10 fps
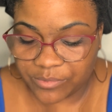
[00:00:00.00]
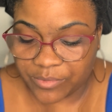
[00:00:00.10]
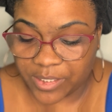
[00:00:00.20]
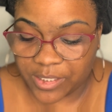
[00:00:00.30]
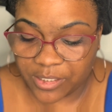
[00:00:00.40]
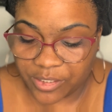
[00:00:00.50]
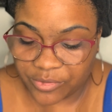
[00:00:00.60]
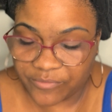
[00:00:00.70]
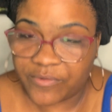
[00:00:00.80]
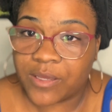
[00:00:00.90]
when
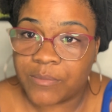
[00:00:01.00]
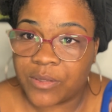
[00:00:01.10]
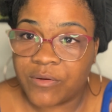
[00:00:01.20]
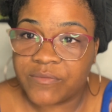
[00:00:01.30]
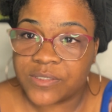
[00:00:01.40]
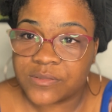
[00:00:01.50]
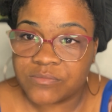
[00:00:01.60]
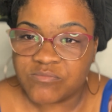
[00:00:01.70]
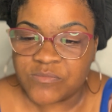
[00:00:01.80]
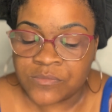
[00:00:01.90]
you fuck me over
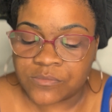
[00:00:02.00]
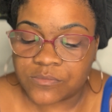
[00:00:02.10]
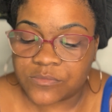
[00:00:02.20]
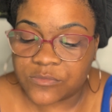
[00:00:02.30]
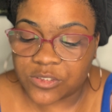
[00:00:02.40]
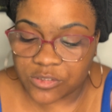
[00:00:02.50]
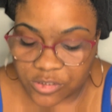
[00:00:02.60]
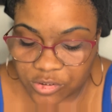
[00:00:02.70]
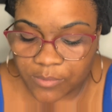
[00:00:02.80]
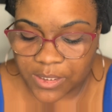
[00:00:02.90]

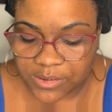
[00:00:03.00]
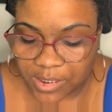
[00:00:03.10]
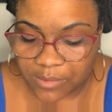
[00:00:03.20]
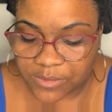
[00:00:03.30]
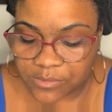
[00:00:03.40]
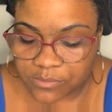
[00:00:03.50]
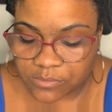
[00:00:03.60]
so many times.